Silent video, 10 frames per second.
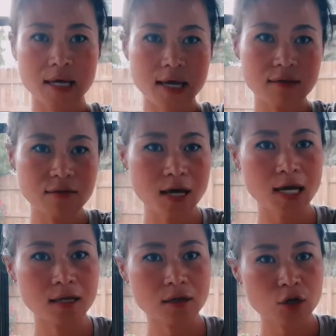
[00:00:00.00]
and
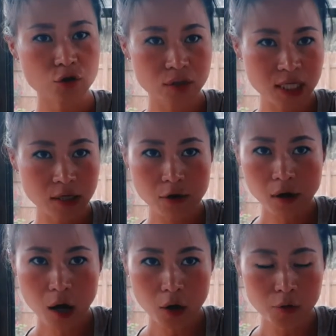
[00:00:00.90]
then you dig your
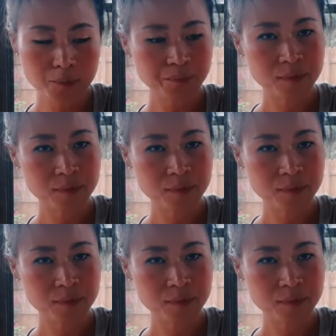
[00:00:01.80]
hole,